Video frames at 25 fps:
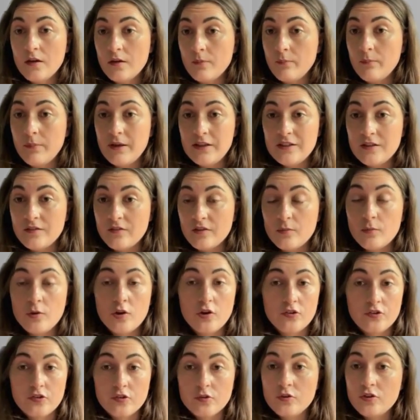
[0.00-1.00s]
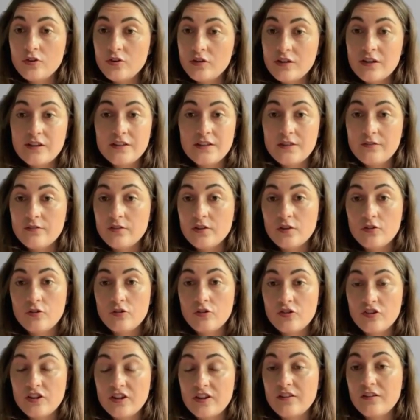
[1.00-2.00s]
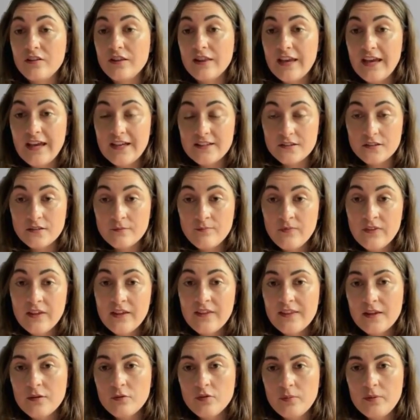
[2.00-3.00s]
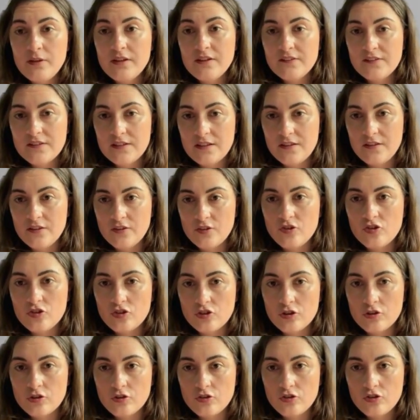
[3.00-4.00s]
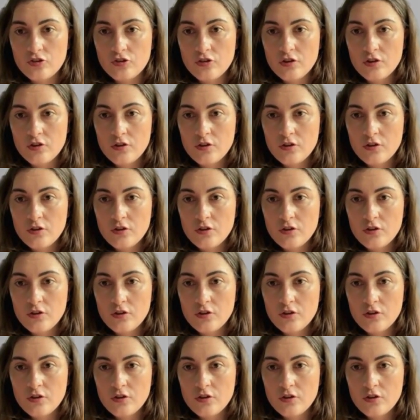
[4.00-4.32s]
Many of them also could not even understand the Latin that was being said in the church.